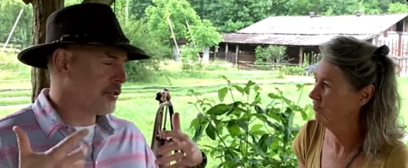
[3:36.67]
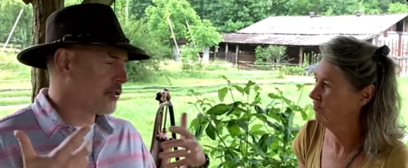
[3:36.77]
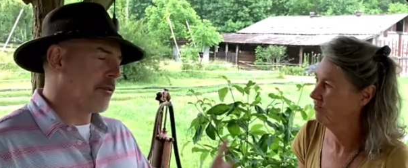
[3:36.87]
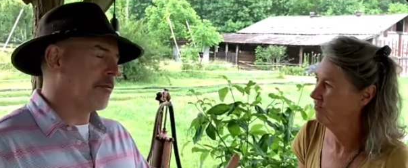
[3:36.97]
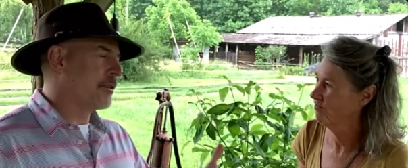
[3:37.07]

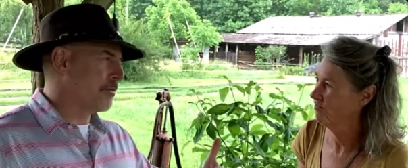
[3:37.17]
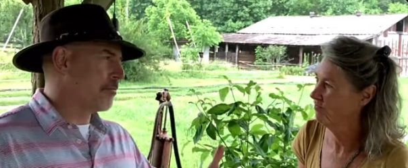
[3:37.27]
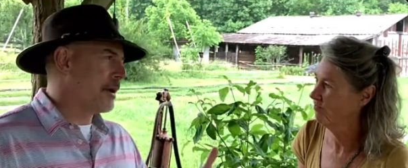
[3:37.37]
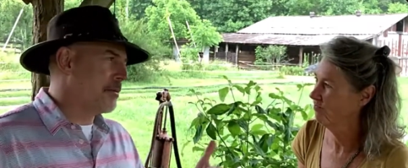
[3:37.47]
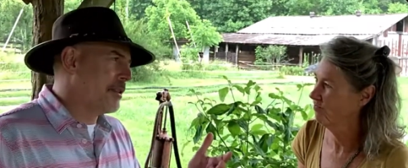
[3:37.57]
Speaker 1: start with
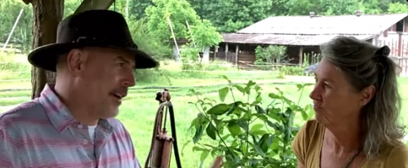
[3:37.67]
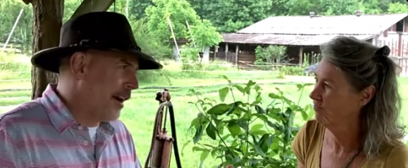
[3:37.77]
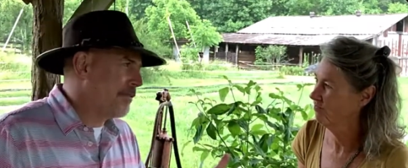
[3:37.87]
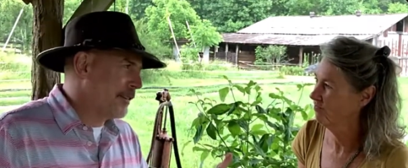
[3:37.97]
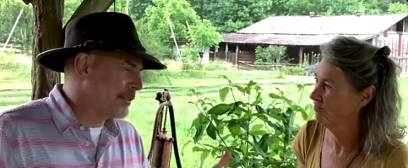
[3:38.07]
maybe the
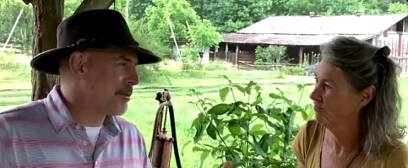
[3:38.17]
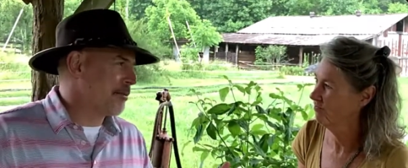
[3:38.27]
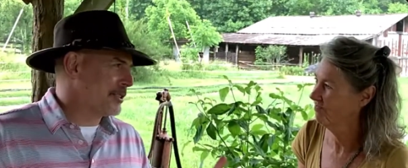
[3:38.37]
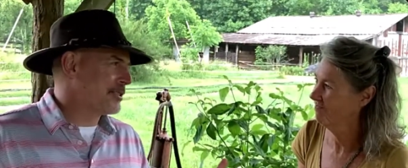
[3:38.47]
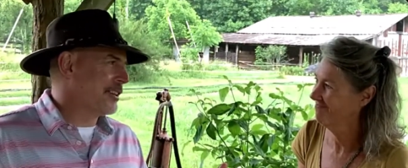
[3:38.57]
obvious
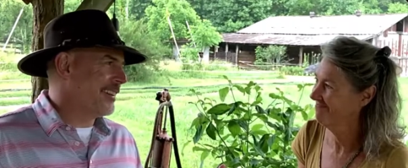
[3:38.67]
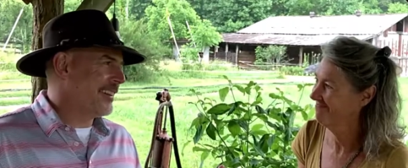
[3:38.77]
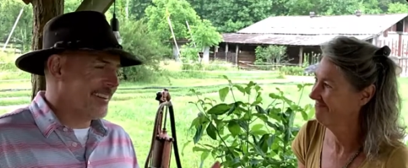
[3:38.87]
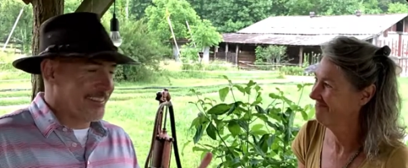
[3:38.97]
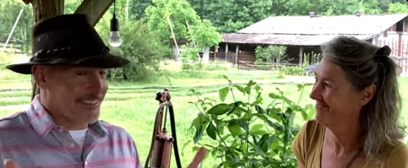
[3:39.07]

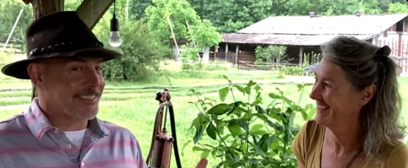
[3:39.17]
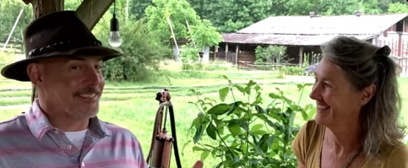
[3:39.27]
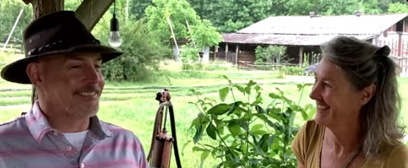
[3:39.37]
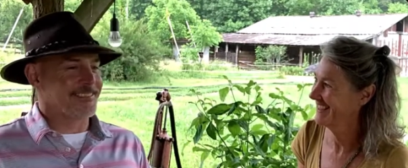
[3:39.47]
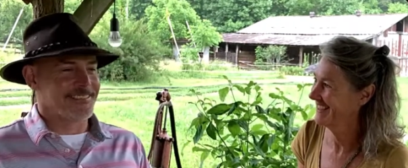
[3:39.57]
question
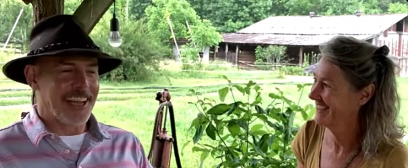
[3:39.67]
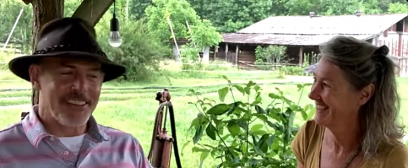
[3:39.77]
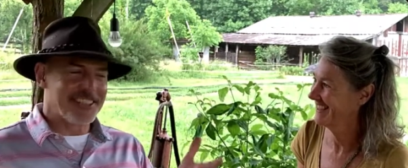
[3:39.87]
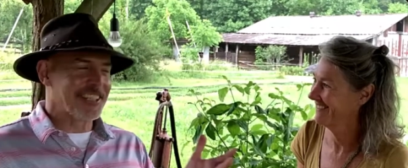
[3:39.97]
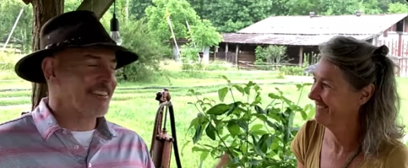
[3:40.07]
is
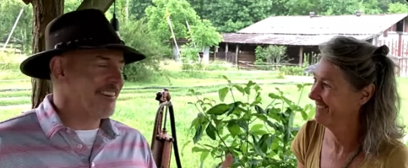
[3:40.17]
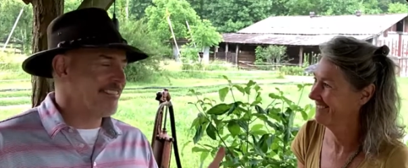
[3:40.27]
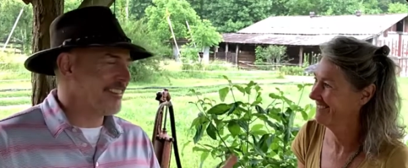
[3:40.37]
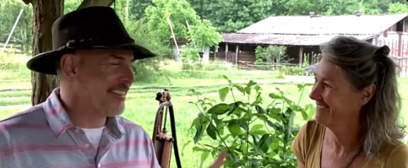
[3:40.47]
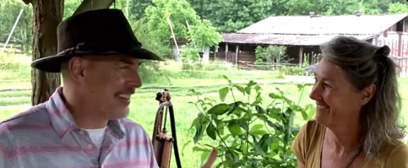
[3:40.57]
How'd you come
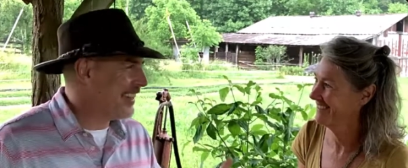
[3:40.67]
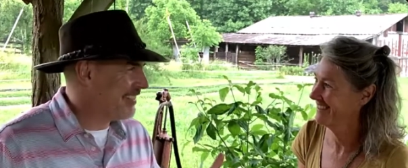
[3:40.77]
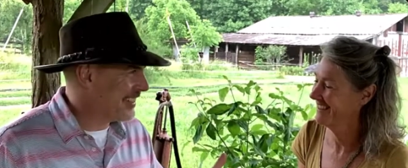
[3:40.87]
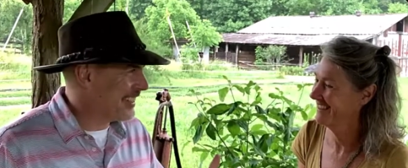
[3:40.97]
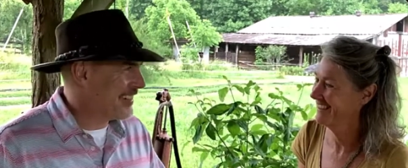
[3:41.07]
up with the
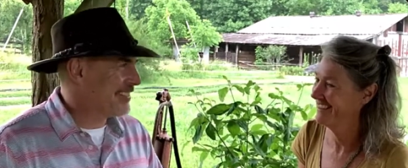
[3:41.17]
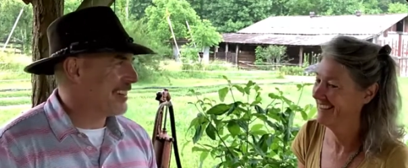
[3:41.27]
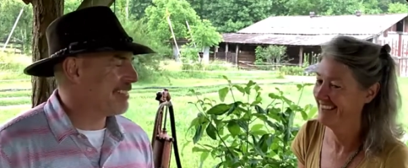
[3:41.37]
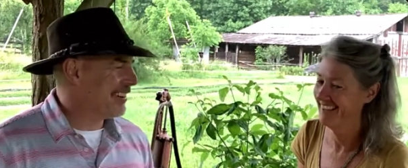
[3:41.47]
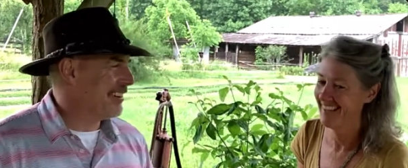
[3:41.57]
name
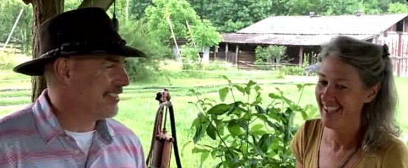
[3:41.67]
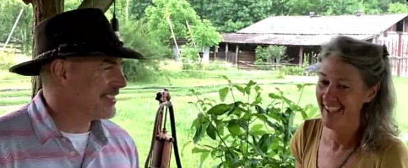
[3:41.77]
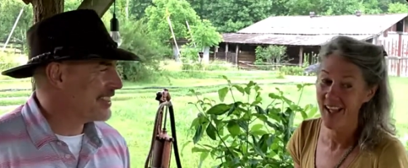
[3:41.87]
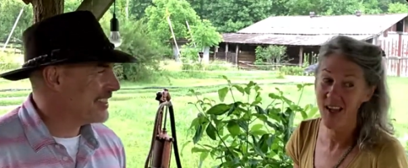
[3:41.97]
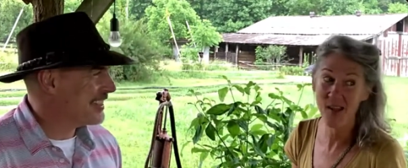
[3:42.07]
Ladybug
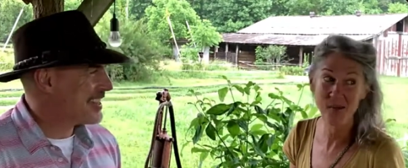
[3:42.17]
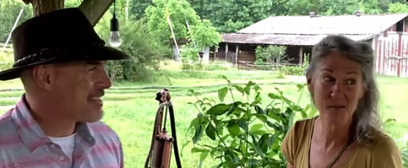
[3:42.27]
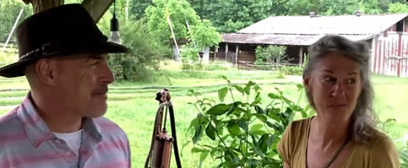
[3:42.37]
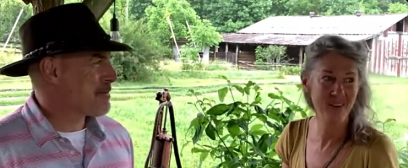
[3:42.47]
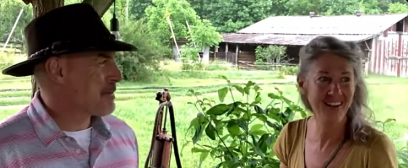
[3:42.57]
Farms?
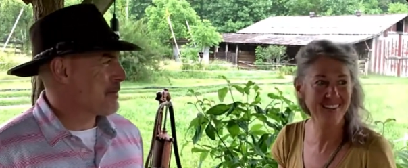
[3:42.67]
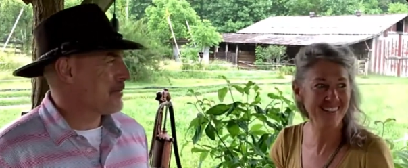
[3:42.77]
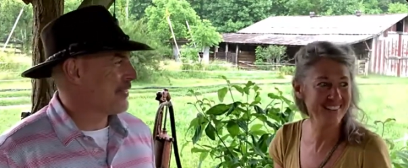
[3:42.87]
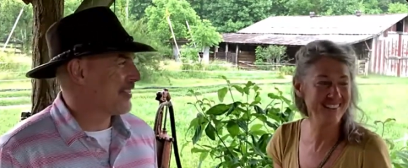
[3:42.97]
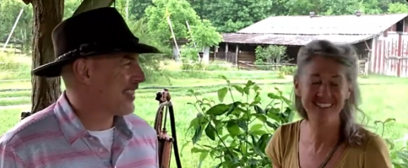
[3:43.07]
Speaker 2: Uh,
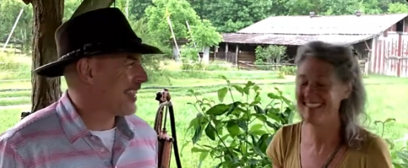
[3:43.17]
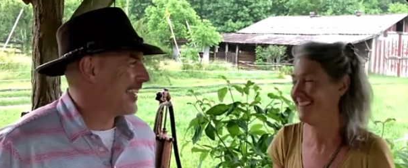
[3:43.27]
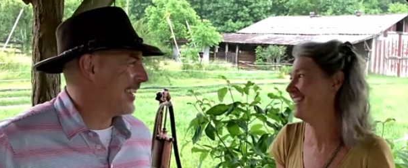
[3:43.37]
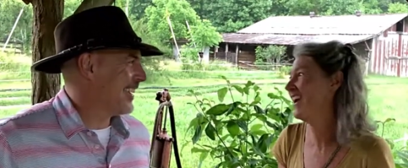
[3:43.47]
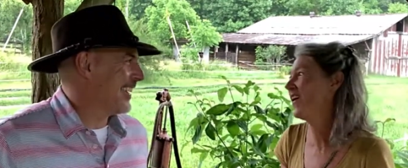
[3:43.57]
well,
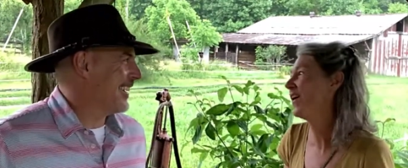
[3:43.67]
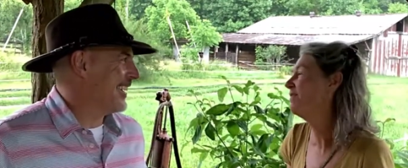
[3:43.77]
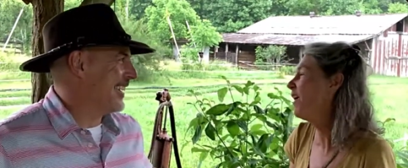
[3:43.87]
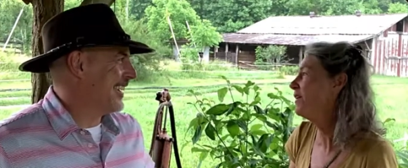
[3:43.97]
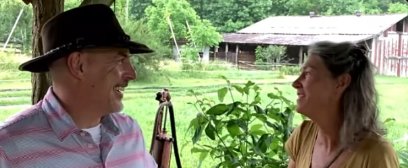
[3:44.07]
so
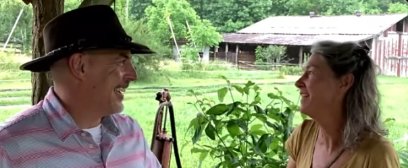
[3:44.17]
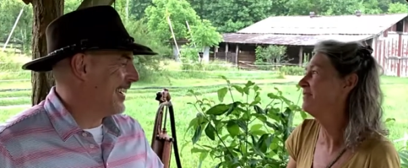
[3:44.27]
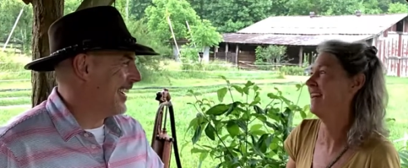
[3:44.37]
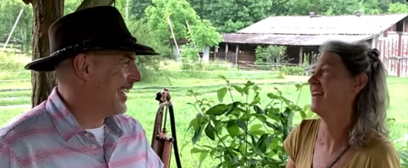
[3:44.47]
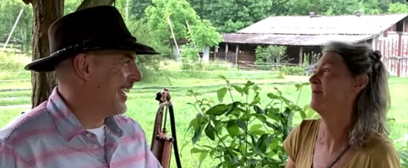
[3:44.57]
I've always
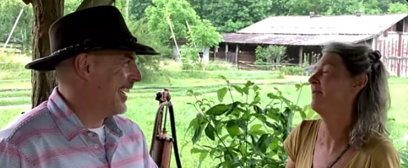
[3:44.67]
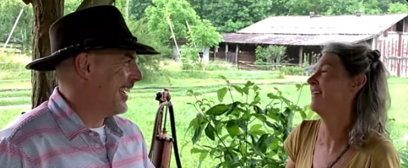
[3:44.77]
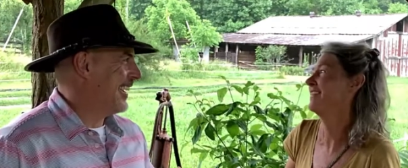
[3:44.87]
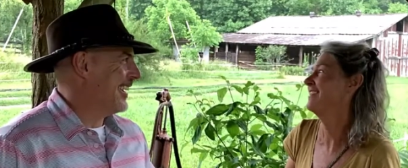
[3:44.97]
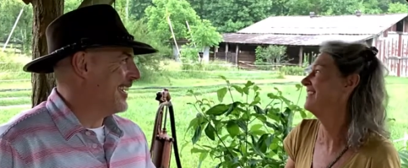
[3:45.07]
loved
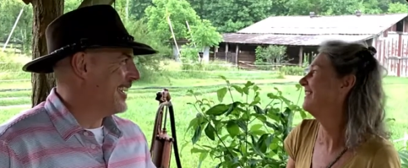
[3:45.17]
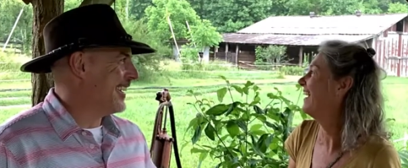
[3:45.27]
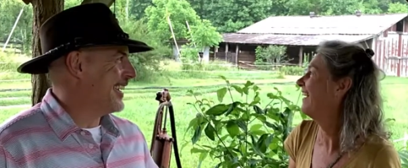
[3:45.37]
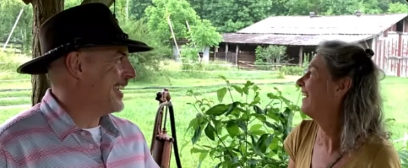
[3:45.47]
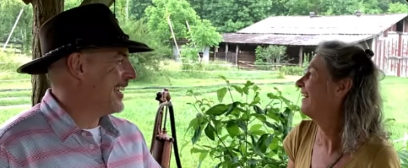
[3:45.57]
ladybugs,
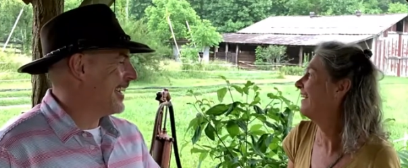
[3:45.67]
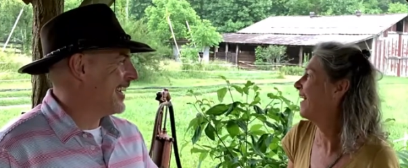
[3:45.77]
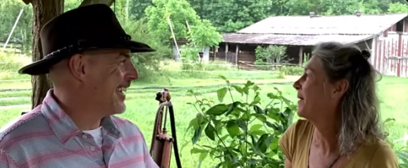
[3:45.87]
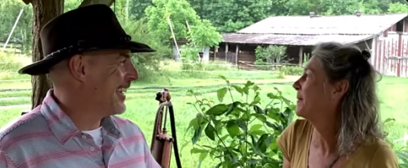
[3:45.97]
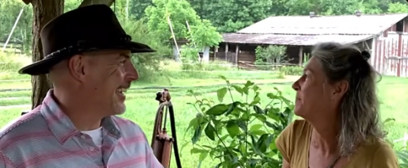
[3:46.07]
and
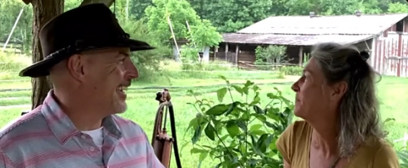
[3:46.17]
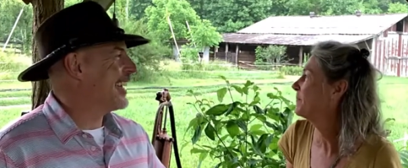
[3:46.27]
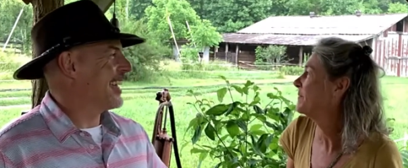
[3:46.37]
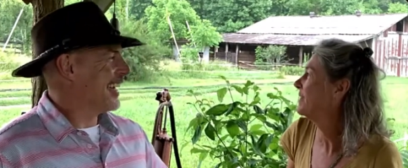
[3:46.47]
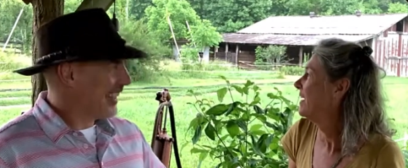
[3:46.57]
um,
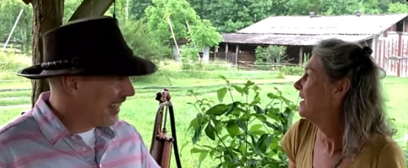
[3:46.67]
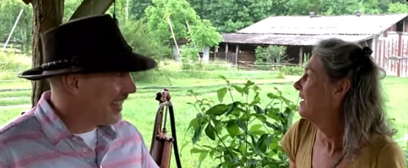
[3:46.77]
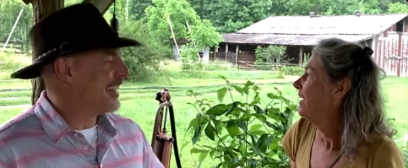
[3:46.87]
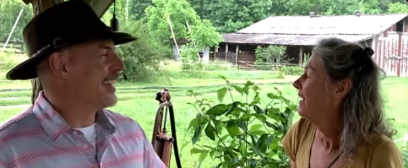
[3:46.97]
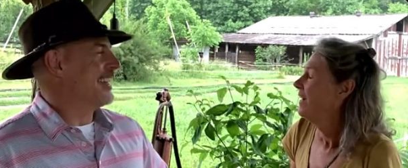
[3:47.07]

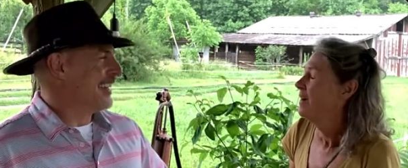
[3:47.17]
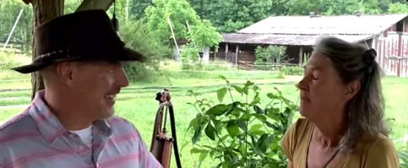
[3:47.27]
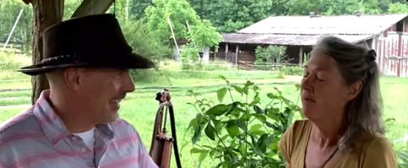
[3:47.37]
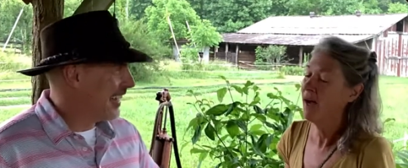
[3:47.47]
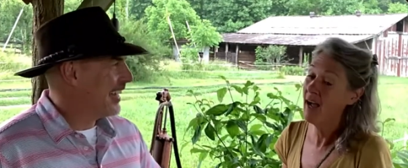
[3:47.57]

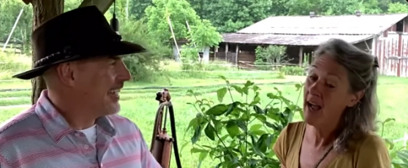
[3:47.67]
my